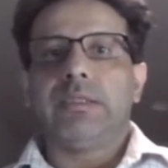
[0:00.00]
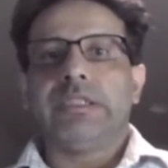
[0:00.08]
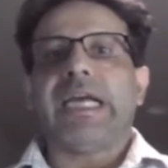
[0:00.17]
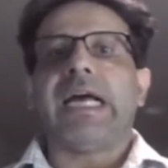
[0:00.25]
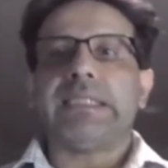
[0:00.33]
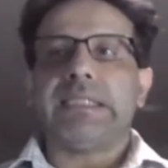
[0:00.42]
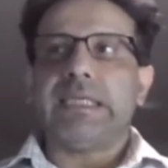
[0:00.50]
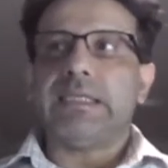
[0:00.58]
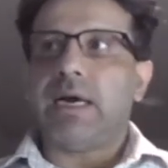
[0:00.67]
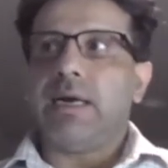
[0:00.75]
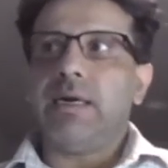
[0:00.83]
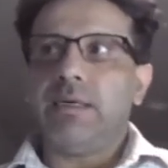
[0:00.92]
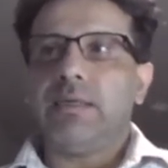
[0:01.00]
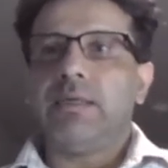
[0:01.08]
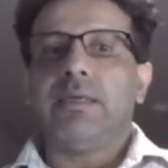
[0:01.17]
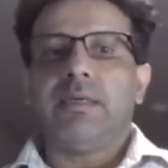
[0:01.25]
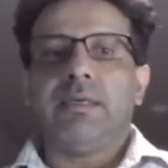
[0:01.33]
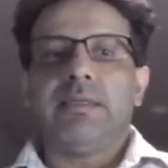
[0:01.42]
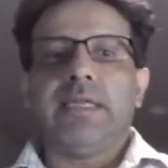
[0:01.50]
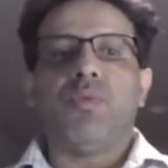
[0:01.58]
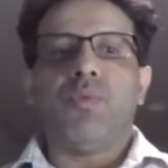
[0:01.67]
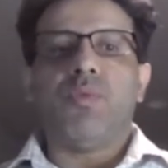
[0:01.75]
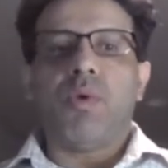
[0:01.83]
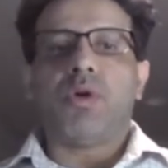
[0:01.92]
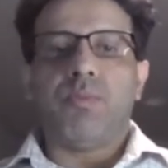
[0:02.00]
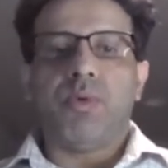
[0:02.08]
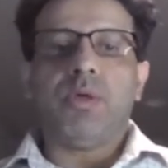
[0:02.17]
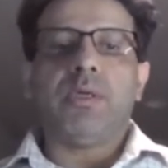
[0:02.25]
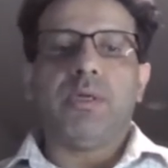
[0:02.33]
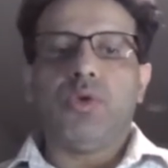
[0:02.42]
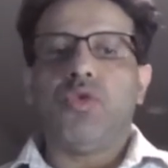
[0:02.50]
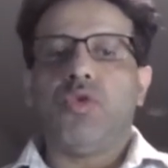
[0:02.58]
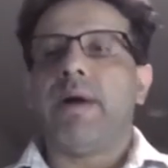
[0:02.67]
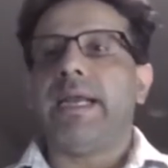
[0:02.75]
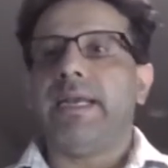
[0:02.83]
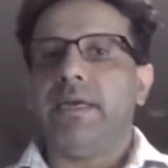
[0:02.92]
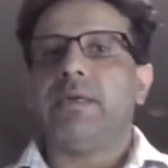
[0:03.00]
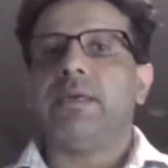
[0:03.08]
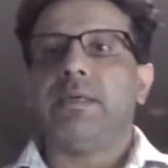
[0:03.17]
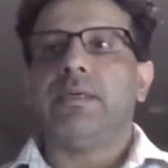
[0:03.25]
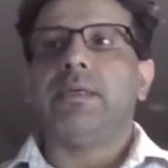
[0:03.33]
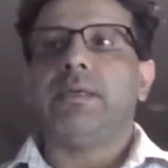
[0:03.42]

chances are that you want to put no bind hint.